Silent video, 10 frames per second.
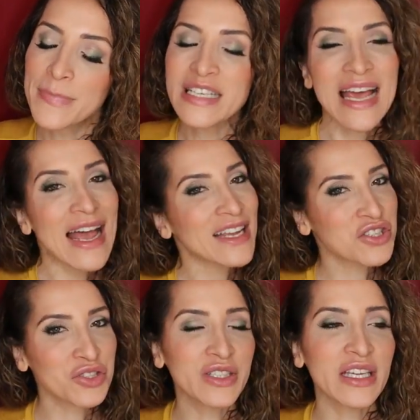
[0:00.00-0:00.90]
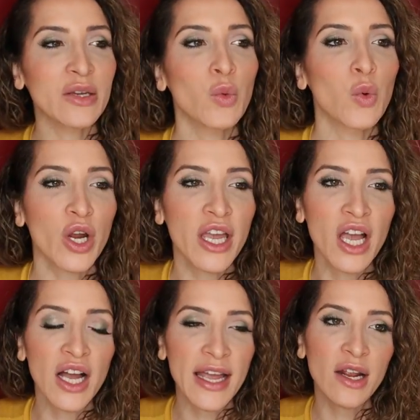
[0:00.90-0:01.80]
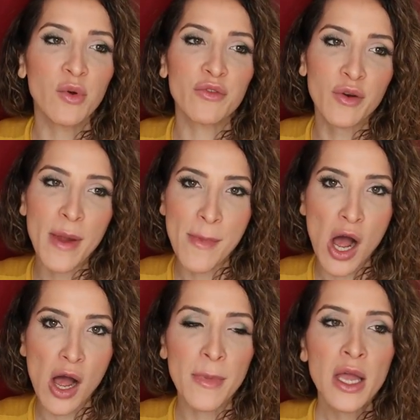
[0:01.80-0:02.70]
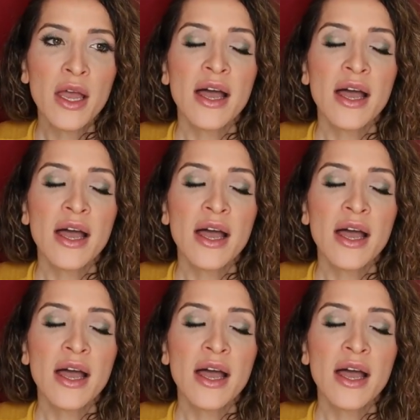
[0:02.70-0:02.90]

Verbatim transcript: potentially working on getting one for my mom,